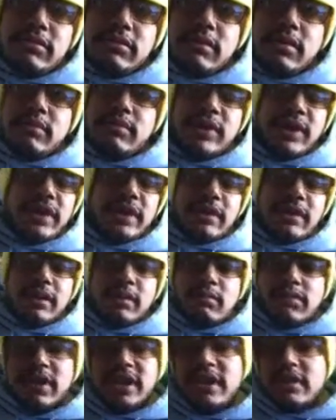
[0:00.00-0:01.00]
So I'm being
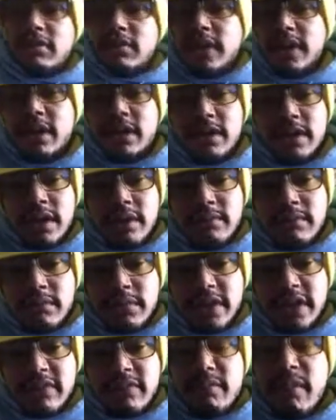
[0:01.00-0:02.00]
completely real and
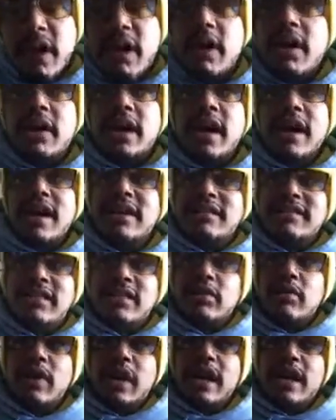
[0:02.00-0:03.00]
I'm giving my heart out. I
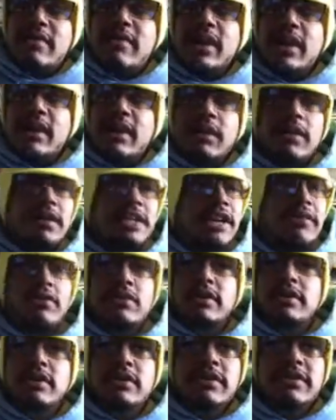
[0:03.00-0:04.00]
see who I am and I urge
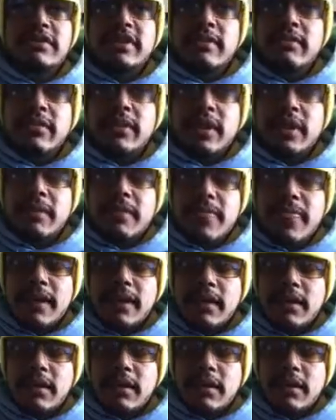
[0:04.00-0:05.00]
everyone to do the same thing.
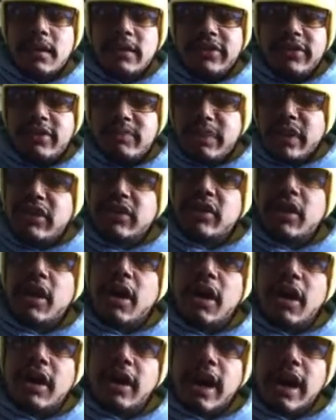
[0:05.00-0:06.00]
Spill your
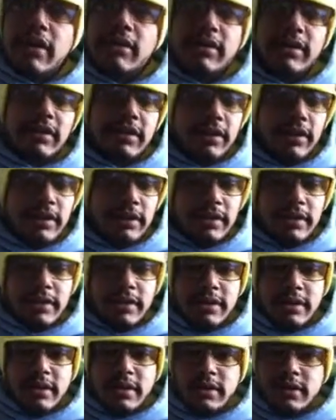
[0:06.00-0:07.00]
heart out.
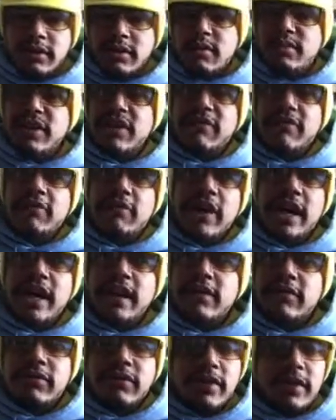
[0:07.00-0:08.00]
You know, don't be
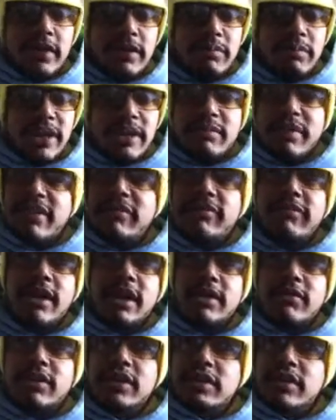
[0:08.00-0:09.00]
afraid of being made
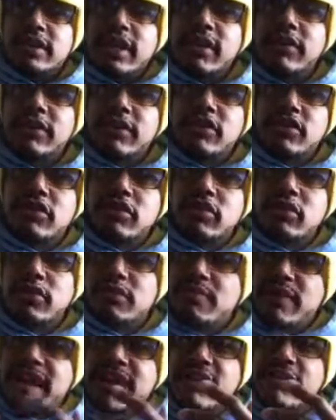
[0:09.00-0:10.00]
fun of. Just tell the
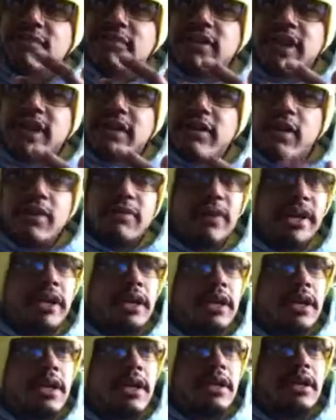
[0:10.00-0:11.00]
truth, make a video of it,
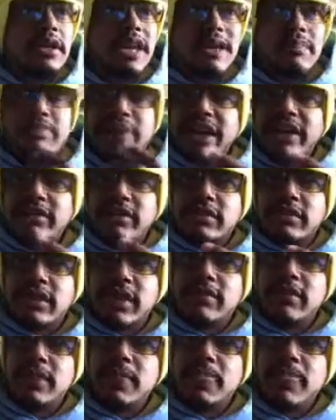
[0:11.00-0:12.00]
take pictures
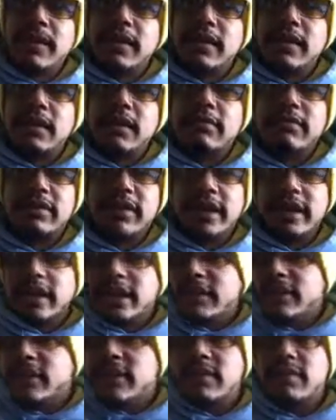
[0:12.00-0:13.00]
of it. You know what I'm saying?
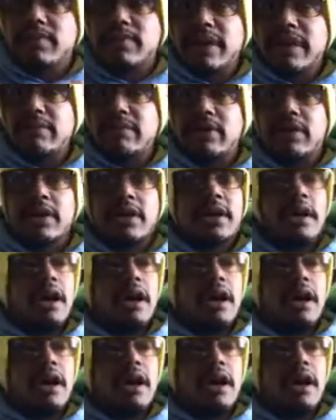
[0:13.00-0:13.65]
Give it to people.